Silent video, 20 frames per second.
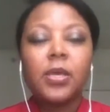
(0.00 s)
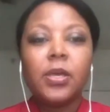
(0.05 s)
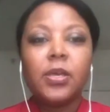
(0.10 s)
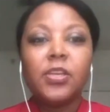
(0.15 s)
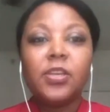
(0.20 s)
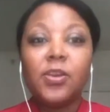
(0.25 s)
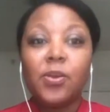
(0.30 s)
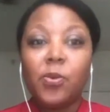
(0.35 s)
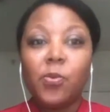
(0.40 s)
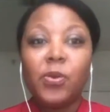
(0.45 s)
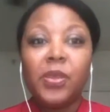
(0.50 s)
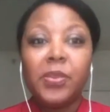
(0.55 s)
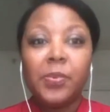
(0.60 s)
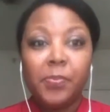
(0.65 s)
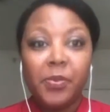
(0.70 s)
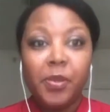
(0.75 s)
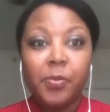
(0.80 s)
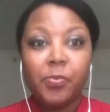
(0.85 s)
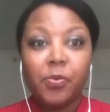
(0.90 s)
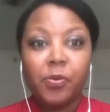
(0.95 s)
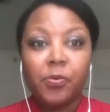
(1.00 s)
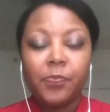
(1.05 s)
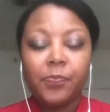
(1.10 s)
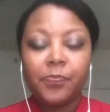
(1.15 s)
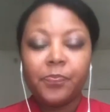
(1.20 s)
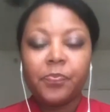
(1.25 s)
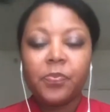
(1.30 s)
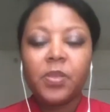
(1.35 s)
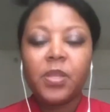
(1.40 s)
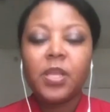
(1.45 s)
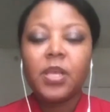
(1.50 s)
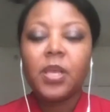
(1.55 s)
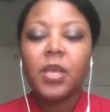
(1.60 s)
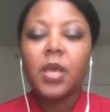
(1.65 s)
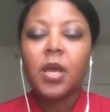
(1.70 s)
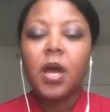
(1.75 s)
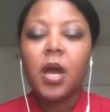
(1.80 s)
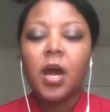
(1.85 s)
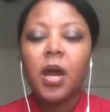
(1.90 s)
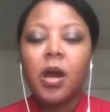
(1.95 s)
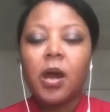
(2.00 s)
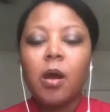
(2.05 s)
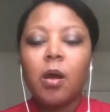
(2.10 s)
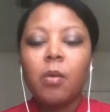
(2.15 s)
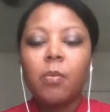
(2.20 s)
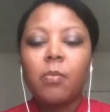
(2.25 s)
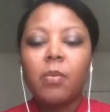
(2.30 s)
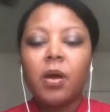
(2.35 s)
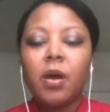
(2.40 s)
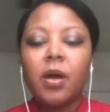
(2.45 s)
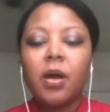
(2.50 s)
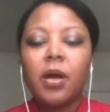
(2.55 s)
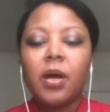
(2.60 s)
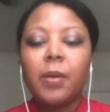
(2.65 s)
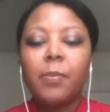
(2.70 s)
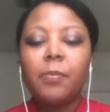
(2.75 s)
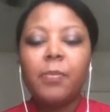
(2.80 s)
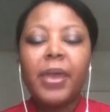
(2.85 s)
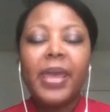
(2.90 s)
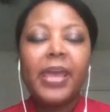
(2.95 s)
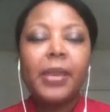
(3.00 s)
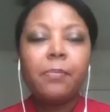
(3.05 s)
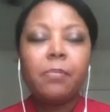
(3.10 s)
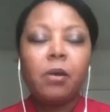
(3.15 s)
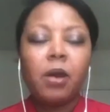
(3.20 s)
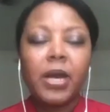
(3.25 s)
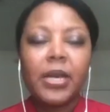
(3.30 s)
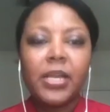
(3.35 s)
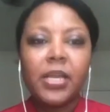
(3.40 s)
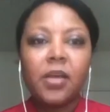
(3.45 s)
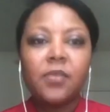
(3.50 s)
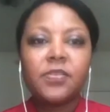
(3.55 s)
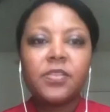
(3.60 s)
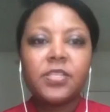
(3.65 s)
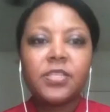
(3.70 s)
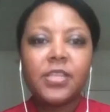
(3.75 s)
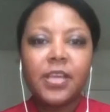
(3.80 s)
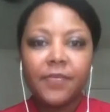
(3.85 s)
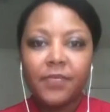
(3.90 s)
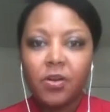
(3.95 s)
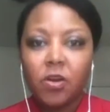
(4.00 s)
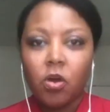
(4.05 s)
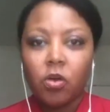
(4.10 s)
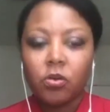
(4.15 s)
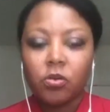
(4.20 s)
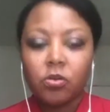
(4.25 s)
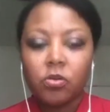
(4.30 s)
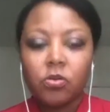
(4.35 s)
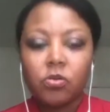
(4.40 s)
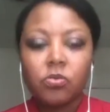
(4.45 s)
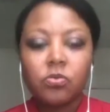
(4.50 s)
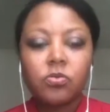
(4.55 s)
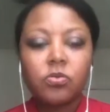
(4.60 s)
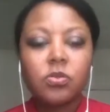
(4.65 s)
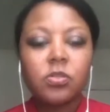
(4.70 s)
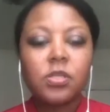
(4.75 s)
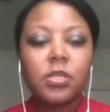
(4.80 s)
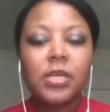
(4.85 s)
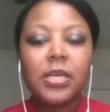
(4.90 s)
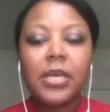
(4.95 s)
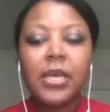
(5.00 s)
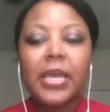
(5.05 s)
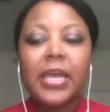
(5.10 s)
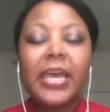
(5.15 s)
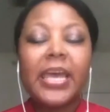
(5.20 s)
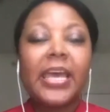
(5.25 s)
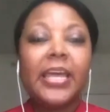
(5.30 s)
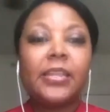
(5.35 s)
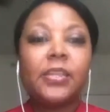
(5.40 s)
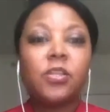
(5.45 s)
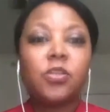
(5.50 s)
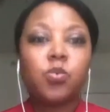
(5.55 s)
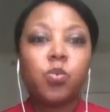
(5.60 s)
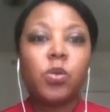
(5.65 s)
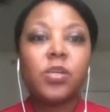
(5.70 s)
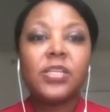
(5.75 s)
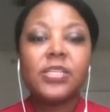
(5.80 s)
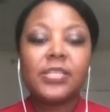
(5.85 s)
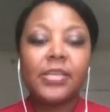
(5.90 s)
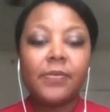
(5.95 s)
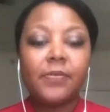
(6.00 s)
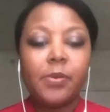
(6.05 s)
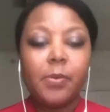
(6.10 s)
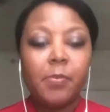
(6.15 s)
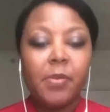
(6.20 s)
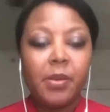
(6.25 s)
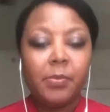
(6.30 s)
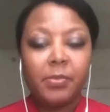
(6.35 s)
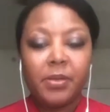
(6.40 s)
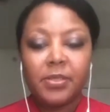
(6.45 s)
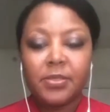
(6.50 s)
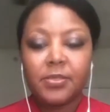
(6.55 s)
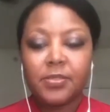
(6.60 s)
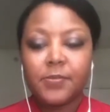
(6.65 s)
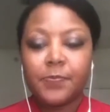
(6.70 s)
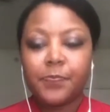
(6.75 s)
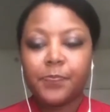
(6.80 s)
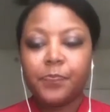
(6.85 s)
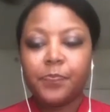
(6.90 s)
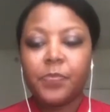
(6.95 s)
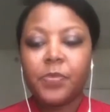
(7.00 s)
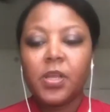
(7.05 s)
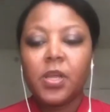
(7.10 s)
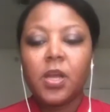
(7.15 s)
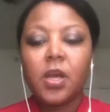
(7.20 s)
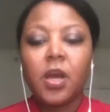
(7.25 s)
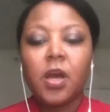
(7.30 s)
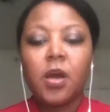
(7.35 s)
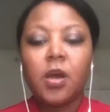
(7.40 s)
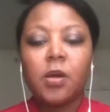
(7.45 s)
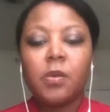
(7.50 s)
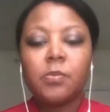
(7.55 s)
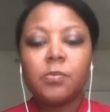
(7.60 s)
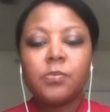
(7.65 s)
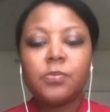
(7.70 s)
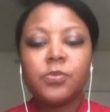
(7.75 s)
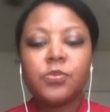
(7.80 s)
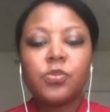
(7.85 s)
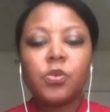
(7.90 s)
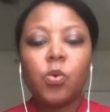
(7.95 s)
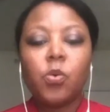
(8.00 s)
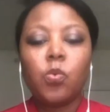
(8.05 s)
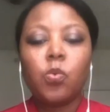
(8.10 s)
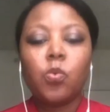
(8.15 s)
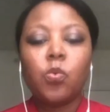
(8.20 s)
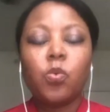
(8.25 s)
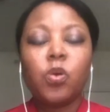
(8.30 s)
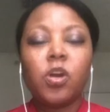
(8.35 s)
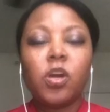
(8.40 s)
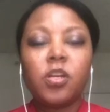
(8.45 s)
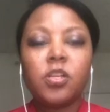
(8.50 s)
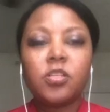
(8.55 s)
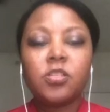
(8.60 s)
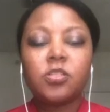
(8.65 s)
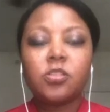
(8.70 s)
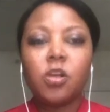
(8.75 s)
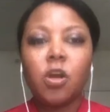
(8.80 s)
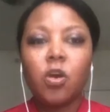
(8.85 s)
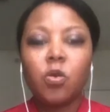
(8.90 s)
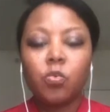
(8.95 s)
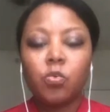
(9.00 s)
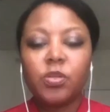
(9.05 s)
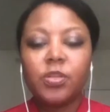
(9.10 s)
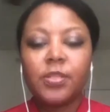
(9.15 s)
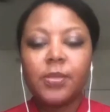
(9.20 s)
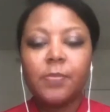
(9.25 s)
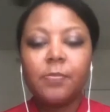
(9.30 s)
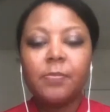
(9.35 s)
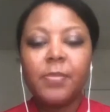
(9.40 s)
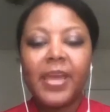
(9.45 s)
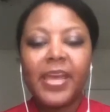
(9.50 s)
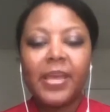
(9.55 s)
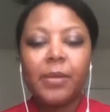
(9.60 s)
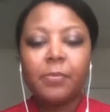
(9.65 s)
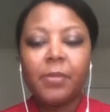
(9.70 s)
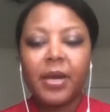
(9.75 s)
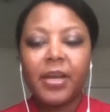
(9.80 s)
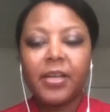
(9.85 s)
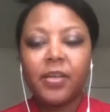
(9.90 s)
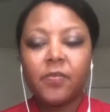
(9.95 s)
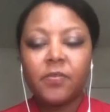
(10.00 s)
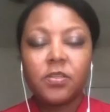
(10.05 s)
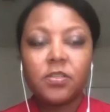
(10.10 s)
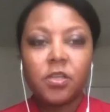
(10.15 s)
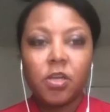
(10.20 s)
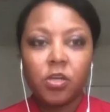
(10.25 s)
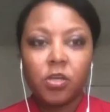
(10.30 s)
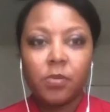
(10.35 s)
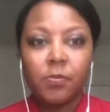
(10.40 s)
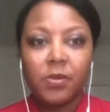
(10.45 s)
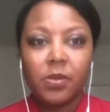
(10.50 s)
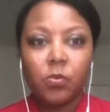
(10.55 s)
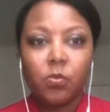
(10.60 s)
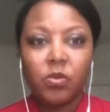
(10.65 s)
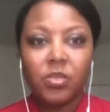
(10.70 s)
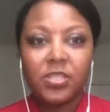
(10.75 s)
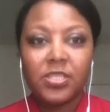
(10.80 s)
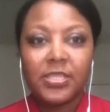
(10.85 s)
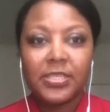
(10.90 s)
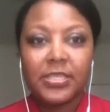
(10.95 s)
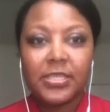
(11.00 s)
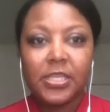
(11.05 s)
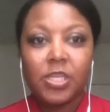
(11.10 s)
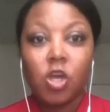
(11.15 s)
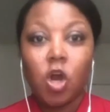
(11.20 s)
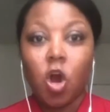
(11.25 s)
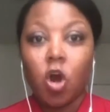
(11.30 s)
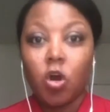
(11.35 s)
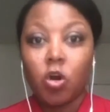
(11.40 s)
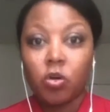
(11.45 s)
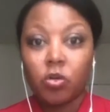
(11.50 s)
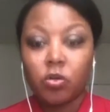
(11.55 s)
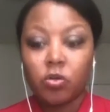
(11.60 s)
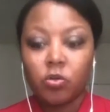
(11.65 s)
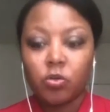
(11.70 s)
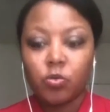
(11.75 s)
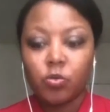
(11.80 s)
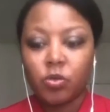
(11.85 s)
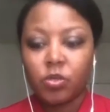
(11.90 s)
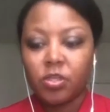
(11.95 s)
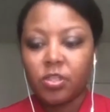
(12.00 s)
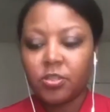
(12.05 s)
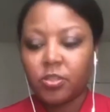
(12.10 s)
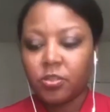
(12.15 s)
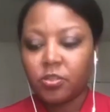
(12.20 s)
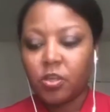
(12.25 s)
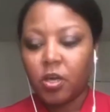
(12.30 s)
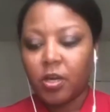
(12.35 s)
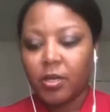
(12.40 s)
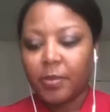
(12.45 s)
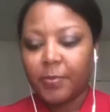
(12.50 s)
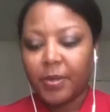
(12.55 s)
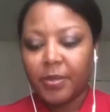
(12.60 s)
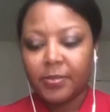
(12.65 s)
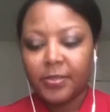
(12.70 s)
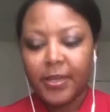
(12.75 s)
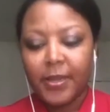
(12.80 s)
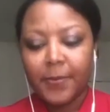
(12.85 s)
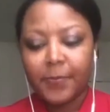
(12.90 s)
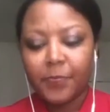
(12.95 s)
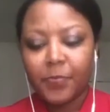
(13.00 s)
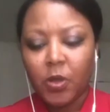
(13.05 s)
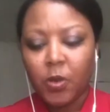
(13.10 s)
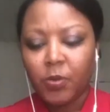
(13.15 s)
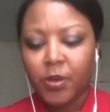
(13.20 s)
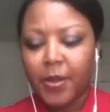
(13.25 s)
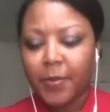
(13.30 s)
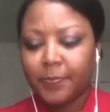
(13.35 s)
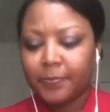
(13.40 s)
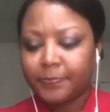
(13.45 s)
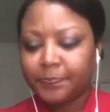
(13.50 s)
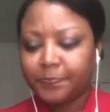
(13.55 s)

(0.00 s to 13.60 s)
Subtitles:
we the people, a main body of 7 articles, and the 27 amendments. So we're going to start with the main body of the document, which is the articles. We're going to start talking about that. Okay.